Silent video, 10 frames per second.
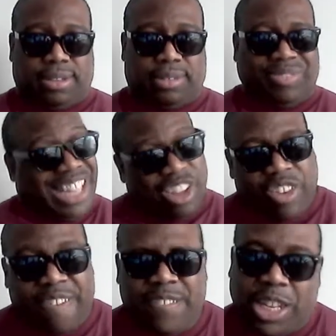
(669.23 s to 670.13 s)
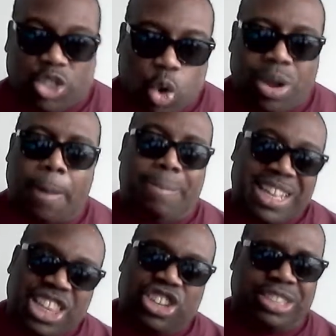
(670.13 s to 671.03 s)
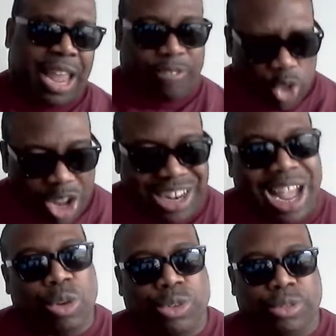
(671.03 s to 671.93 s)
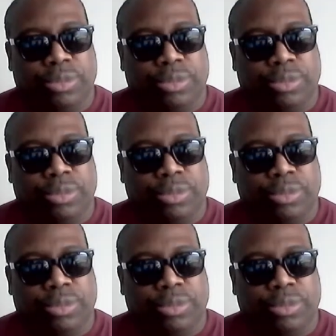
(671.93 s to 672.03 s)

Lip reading: Many of our so-called leaders have sold out